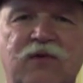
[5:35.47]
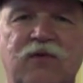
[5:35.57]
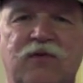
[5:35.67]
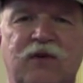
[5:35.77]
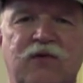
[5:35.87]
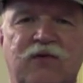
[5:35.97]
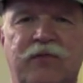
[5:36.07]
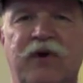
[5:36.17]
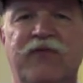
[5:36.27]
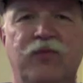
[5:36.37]

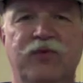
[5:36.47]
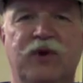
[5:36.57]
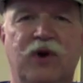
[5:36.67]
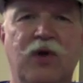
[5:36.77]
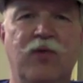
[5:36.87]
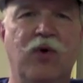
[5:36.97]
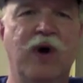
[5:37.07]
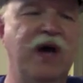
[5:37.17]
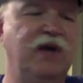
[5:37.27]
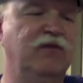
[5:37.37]
to buff them with carnauba
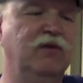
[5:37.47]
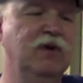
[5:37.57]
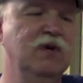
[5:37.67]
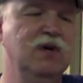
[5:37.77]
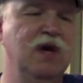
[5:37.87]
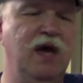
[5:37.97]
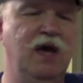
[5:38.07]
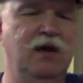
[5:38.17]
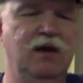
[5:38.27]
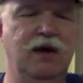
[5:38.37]
wax,
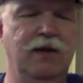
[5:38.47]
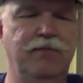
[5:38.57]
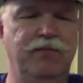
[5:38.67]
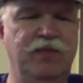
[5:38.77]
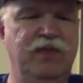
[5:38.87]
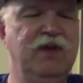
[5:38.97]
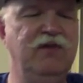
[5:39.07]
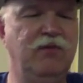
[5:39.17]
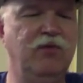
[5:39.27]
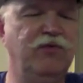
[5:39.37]
and
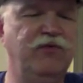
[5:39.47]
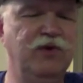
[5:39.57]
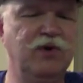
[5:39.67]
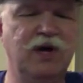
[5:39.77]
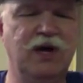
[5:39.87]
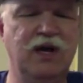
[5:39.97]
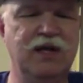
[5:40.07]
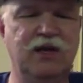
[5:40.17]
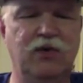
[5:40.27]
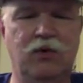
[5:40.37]
these almost feel kind of
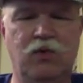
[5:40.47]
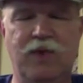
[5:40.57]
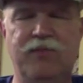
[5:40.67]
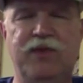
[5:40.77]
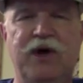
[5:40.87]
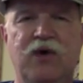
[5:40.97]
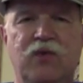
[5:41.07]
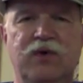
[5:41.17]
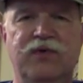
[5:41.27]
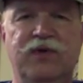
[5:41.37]
like they were rubbed down
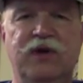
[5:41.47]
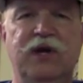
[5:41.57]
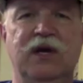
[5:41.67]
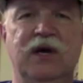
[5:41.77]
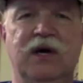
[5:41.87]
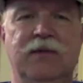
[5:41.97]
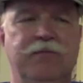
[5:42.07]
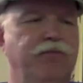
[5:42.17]
with a